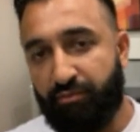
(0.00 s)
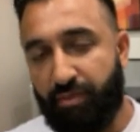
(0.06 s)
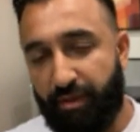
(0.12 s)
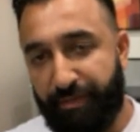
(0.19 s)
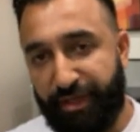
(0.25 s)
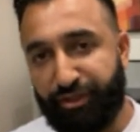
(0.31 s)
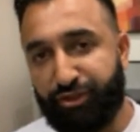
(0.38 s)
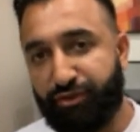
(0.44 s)

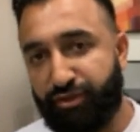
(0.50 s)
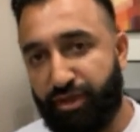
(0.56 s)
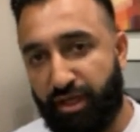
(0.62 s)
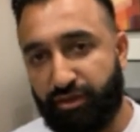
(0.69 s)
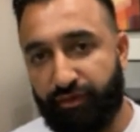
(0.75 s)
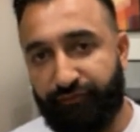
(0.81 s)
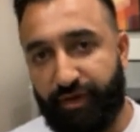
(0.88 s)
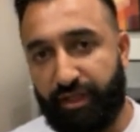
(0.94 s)
but make sure
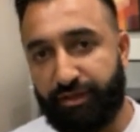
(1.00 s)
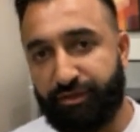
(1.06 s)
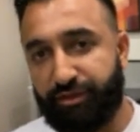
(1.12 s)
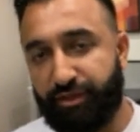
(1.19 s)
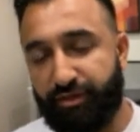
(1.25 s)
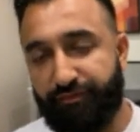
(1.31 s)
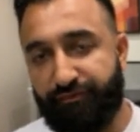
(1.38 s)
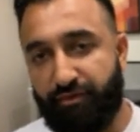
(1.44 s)
not to
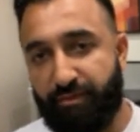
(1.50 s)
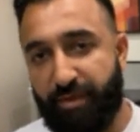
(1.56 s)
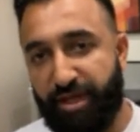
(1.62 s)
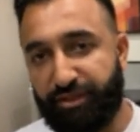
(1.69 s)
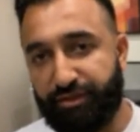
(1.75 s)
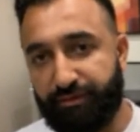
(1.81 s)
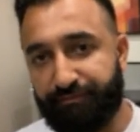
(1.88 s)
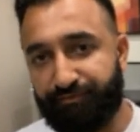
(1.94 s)
volunteer
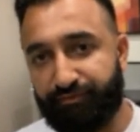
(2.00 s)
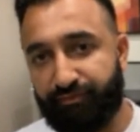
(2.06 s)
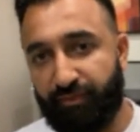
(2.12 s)
information,